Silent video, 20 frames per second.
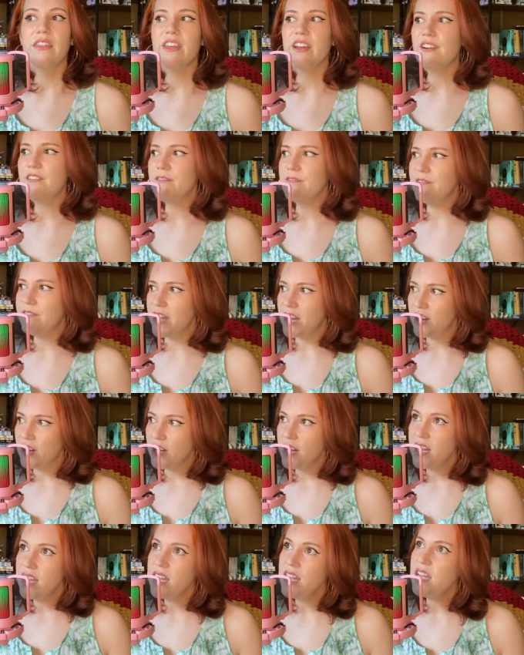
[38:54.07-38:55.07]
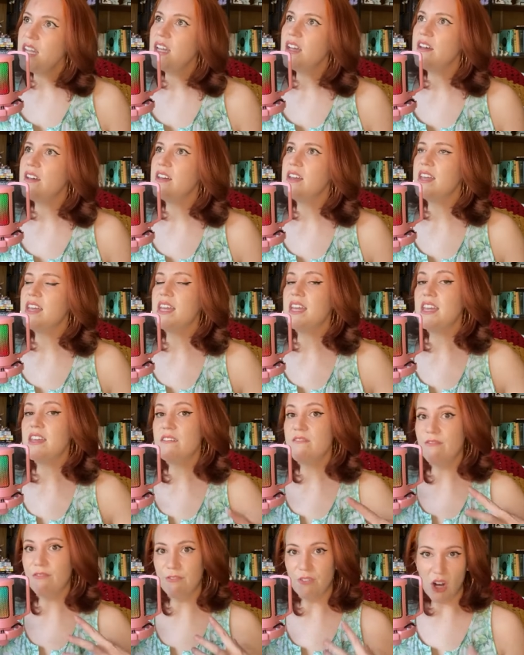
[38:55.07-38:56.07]
They're very
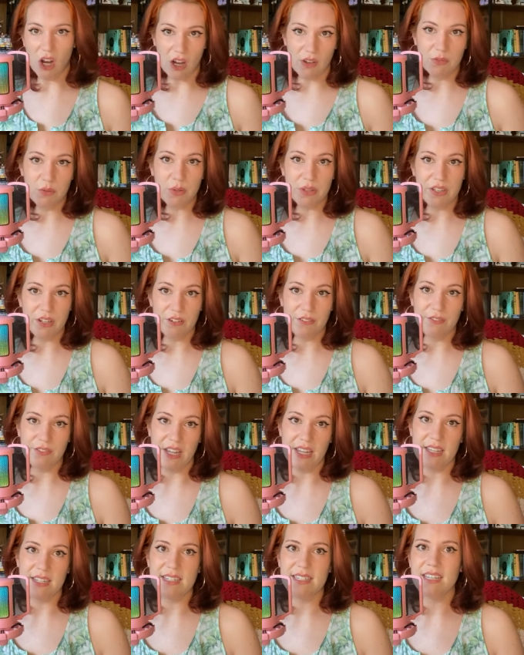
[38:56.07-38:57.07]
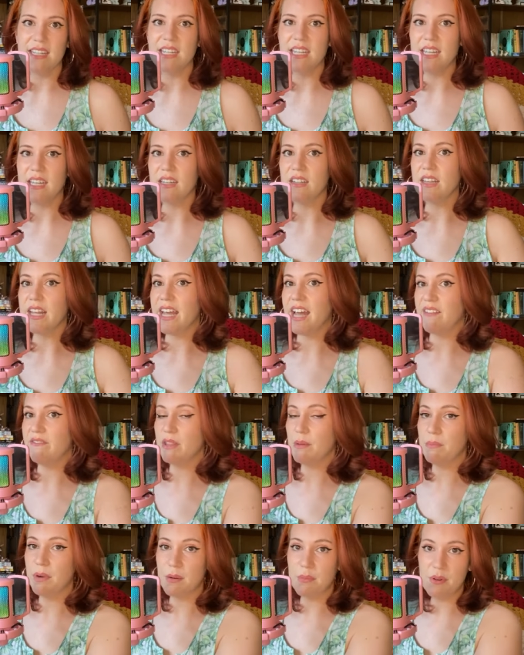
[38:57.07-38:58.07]
involved with their fans. Again, they have
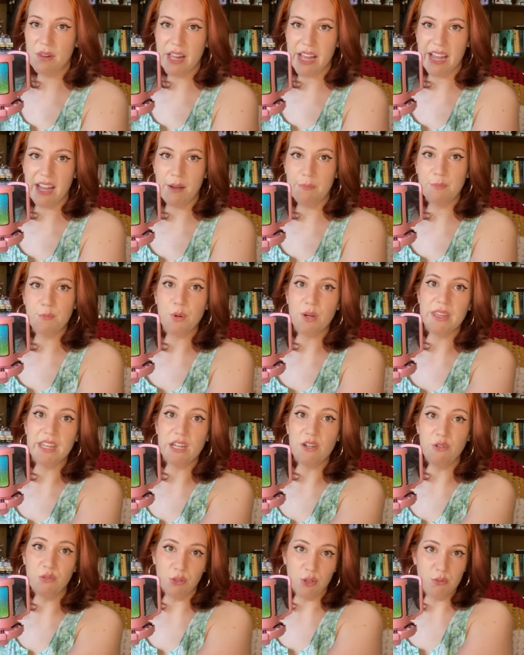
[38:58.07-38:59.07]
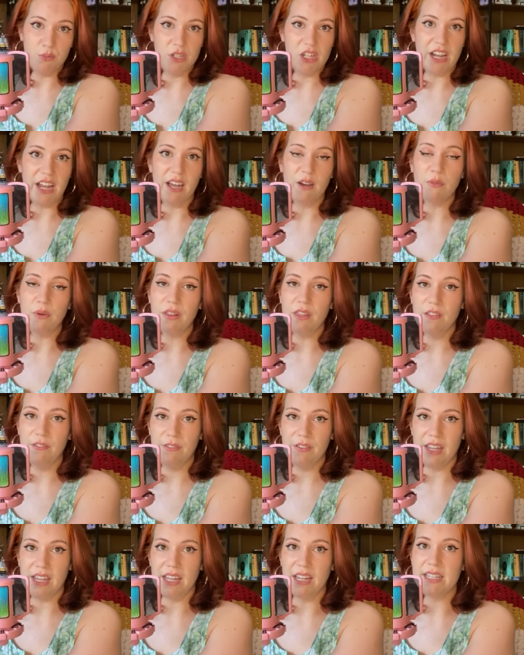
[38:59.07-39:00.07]
the Bubble app where they group chat with the
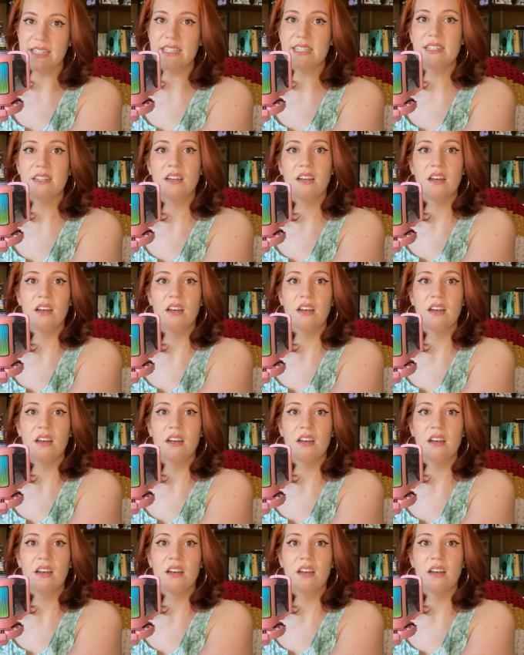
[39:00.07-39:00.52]
fans